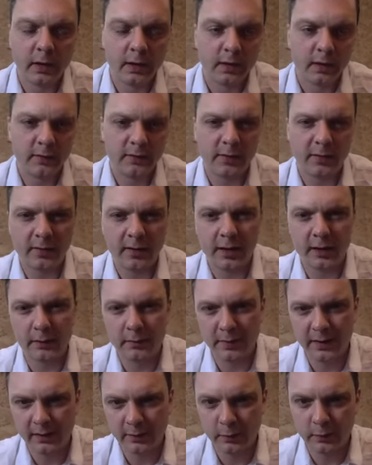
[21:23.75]
It's just I
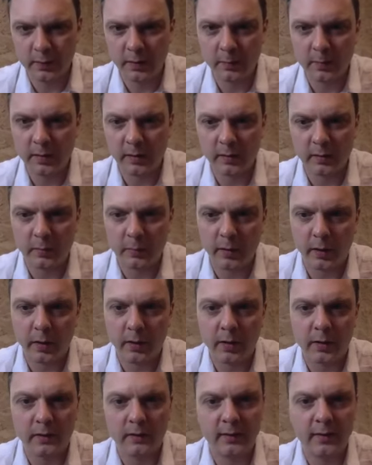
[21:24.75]
need to rebuild the bar,
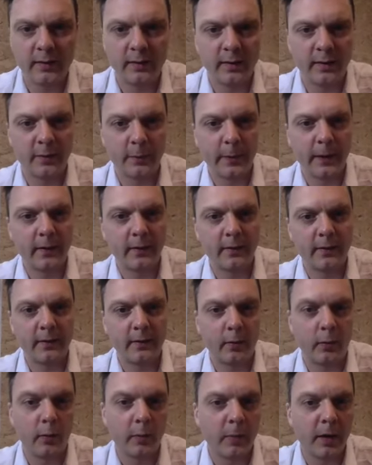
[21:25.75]
and since I spent
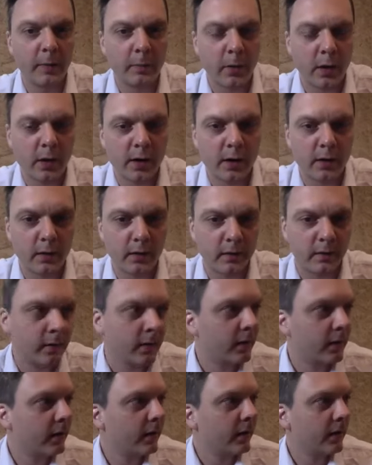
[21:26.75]
all my money on
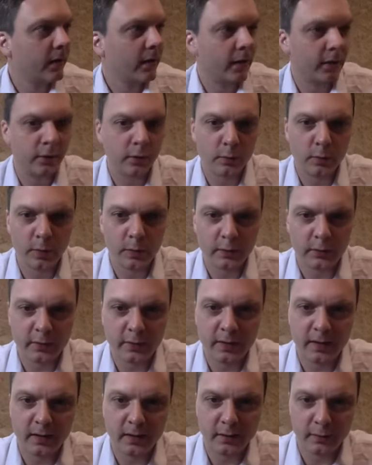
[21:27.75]
a new
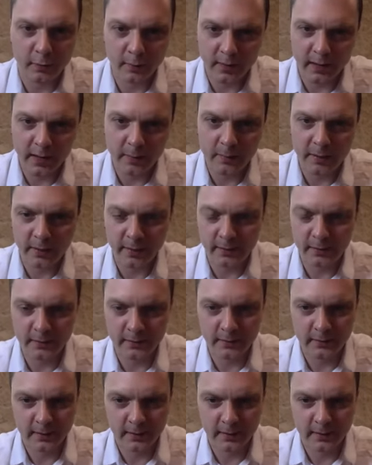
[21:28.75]
roastery and a new lab here,